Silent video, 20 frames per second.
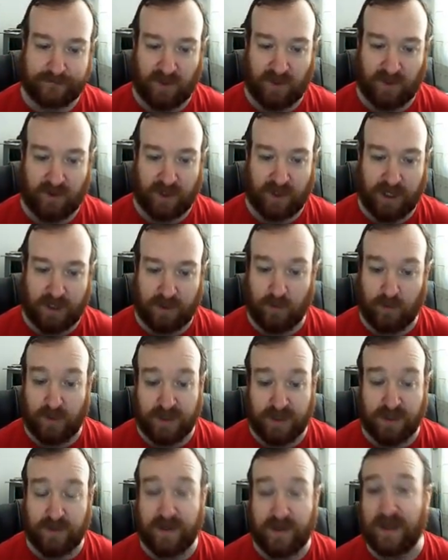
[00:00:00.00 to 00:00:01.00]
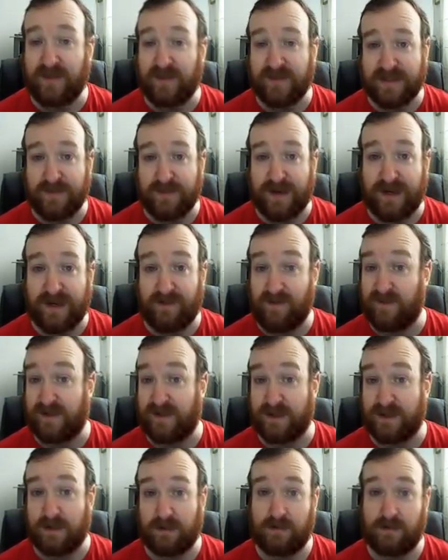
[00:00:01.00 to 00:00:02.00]
Okay, we don't have as many
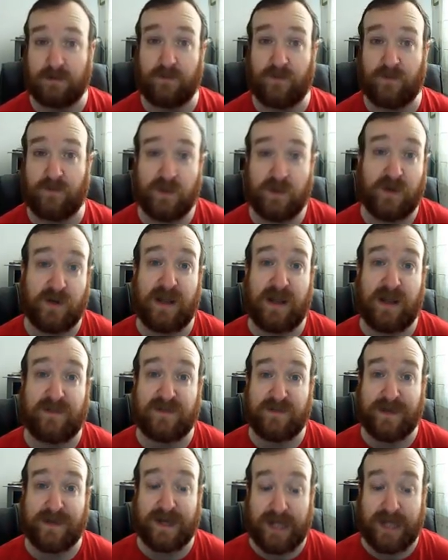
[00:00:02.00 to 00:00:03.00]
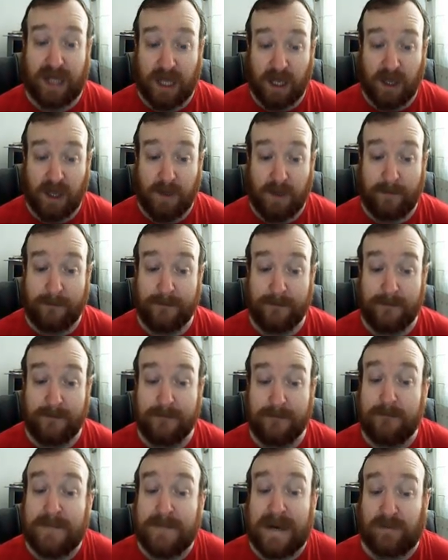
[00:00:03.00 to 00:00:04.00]
rivers. We don't have as many
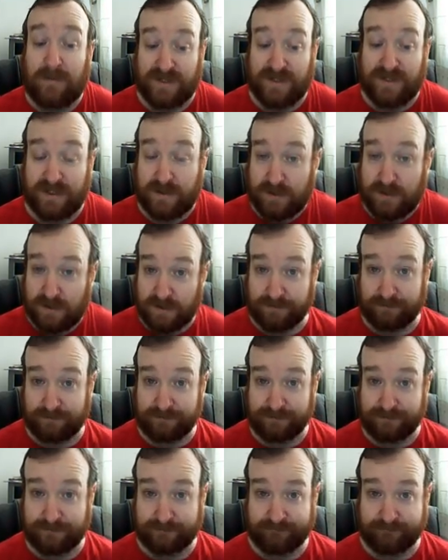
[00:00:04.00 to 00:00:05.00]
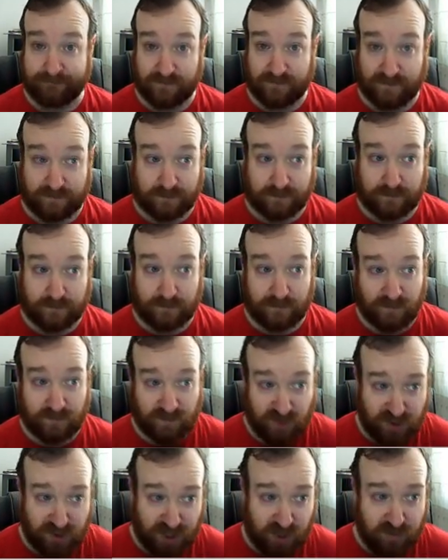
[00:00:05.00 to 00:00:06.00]
mountains.
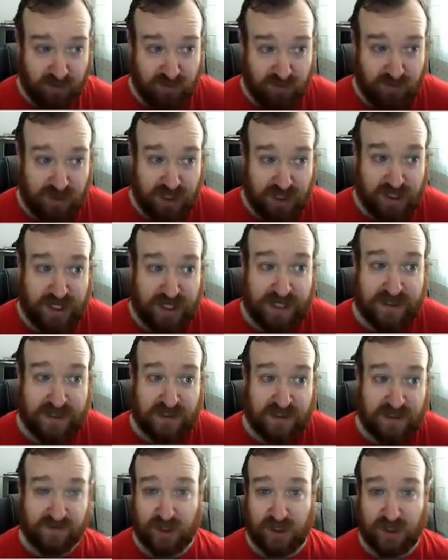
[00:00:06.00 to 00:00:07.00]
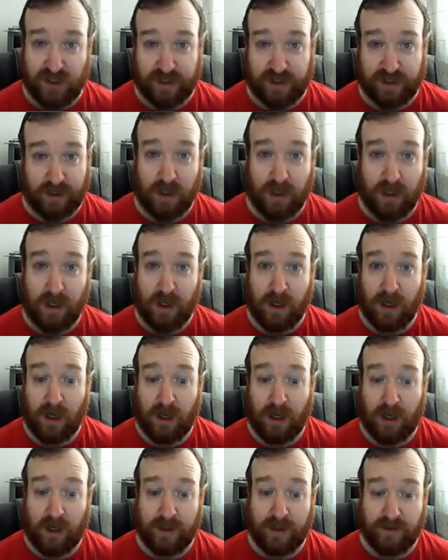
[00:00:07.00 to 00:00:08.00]
So the chances of us using
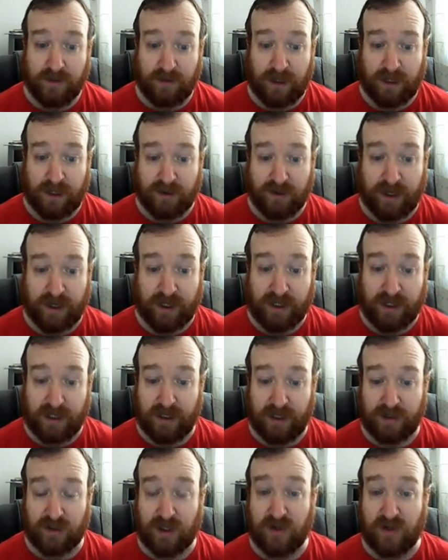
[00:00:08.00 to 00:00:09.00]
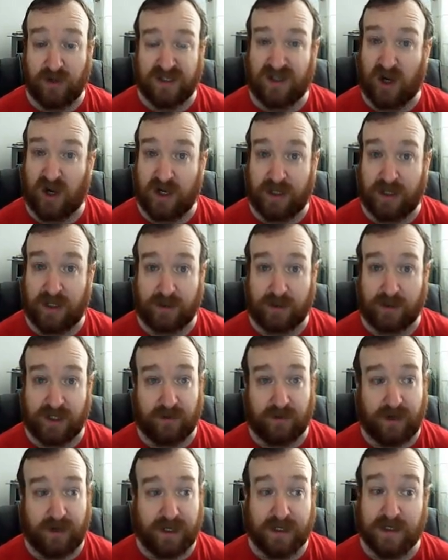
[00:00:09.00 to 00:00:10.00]
hydroelectric, those tiny little
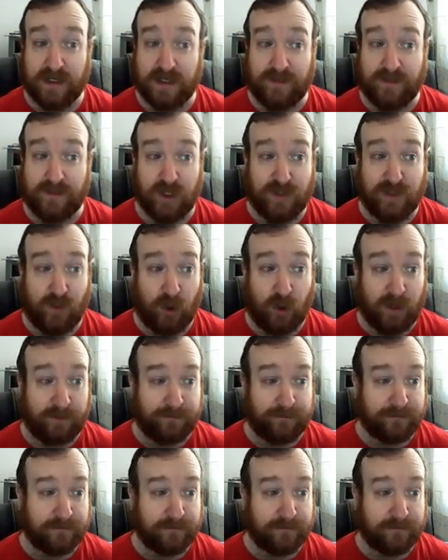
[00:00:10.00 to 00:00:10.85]
generators, is much smaller.